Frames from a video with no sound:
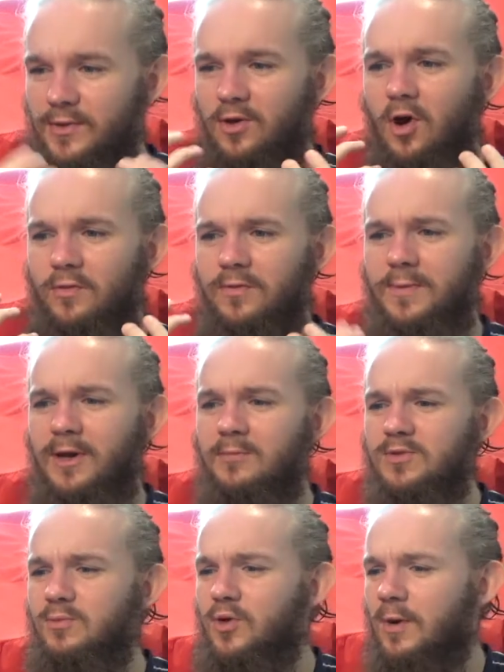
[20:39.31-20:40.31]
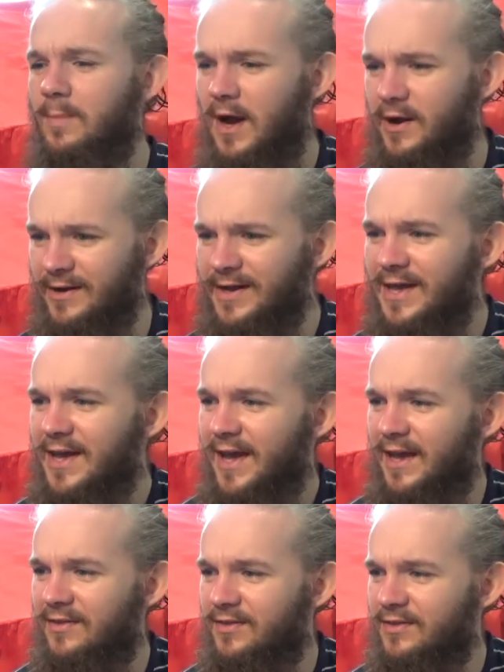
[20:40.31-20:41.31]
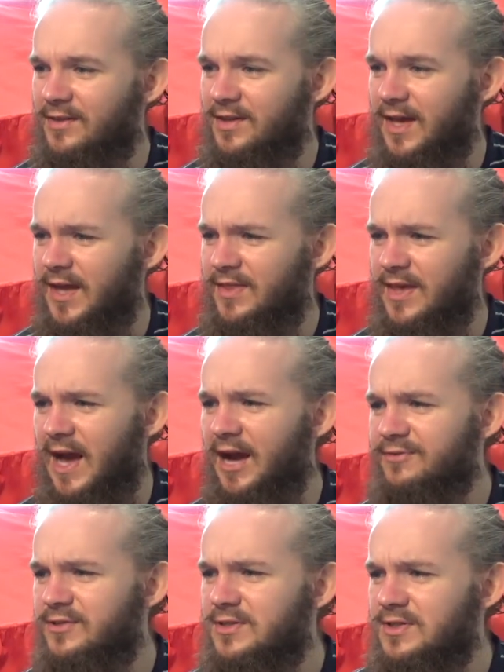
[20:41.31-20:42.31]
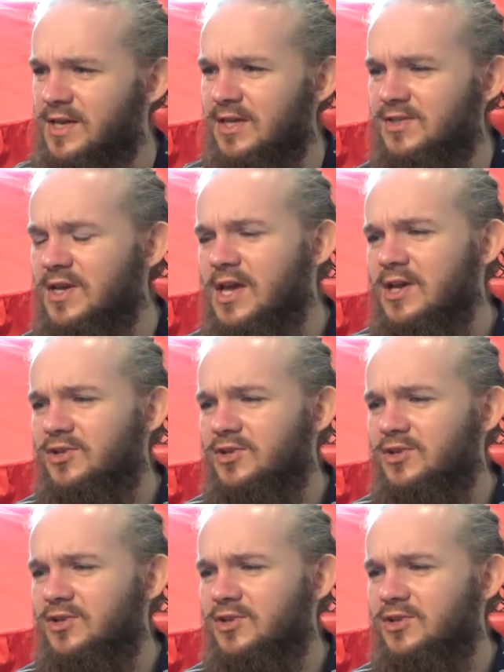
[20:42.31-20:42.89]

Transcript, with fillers: The coffee becomes more apparent in the aftertaste.